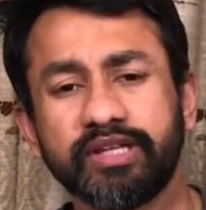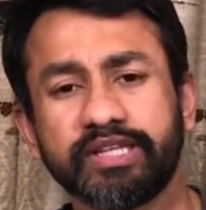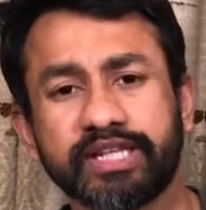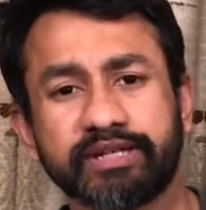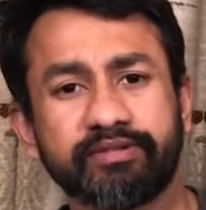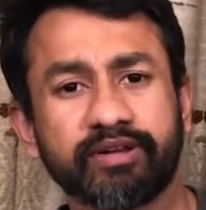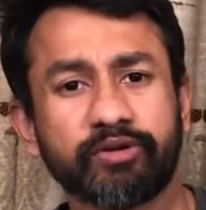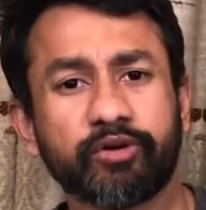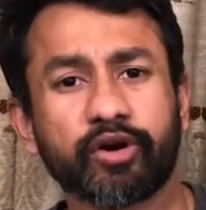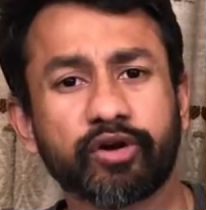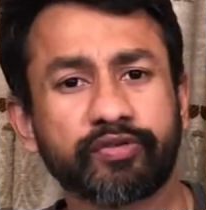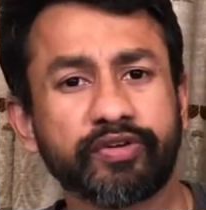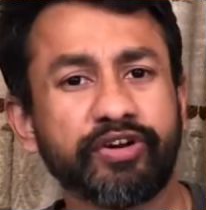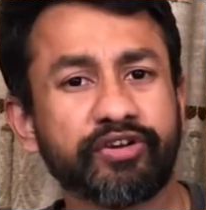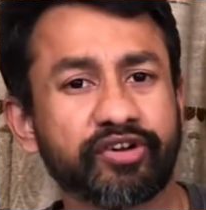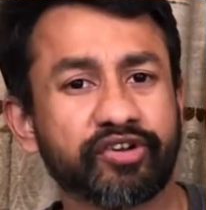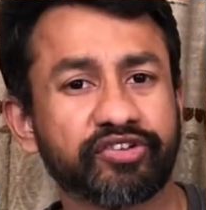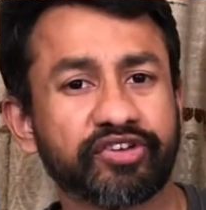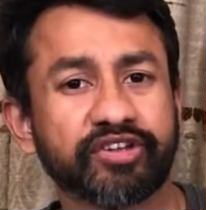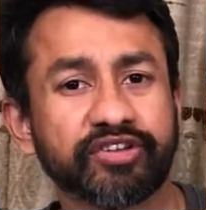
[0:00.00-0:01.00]
There were a lot of
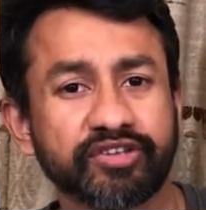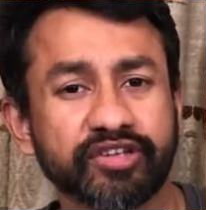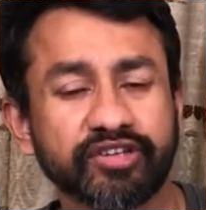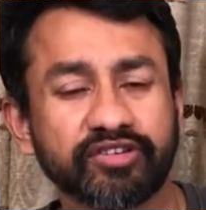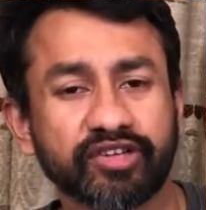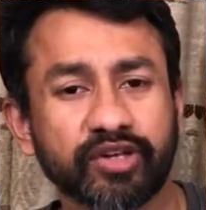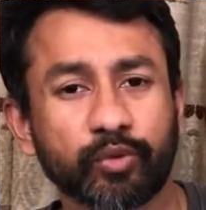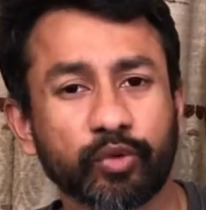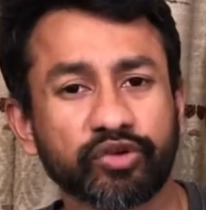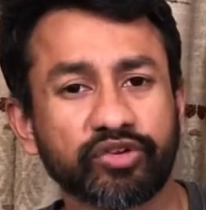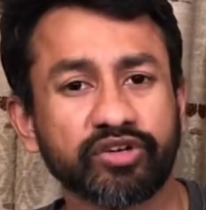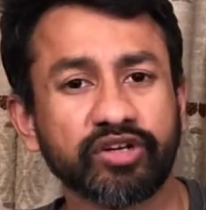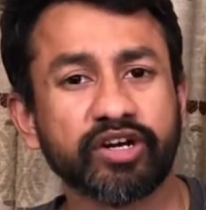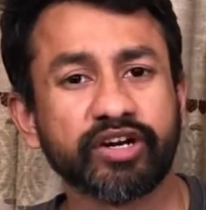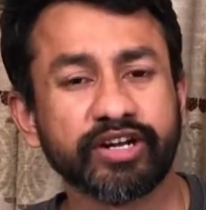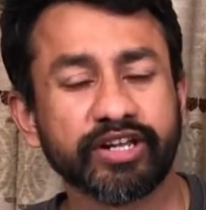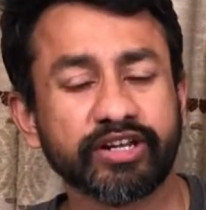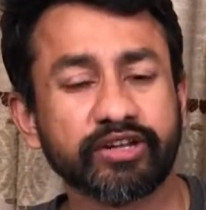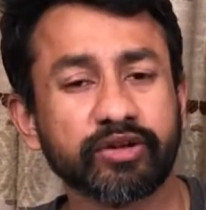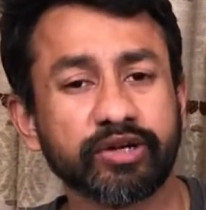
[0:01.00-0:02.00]
interesting things I was
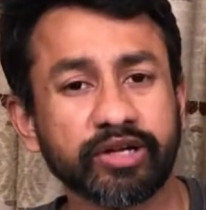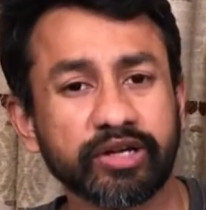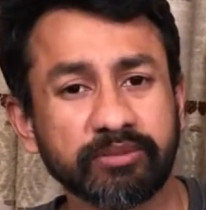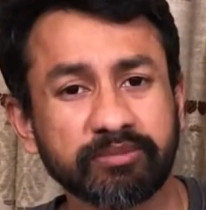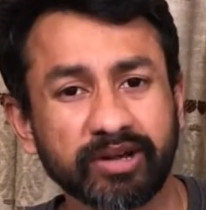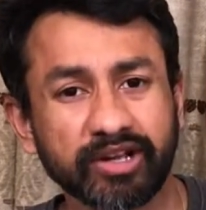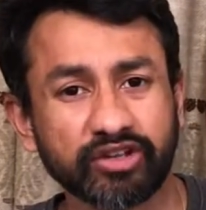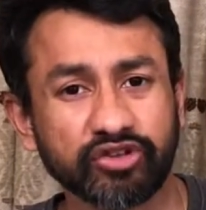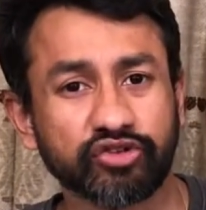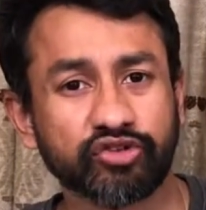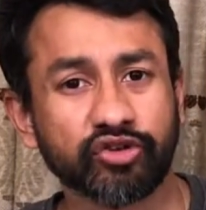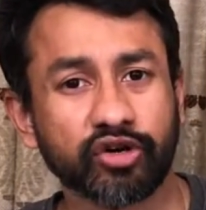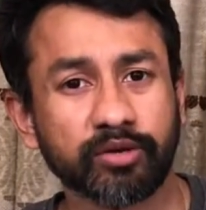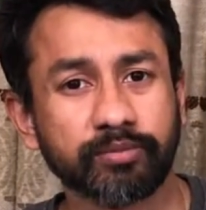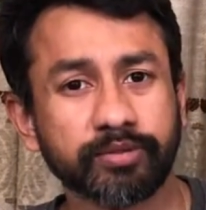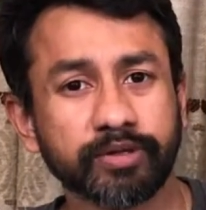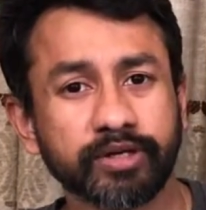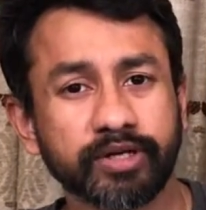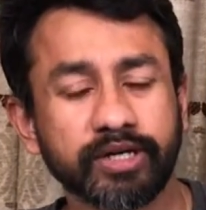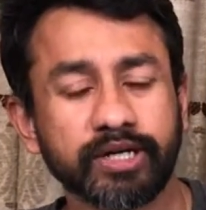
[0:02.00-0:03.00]
learning in my job,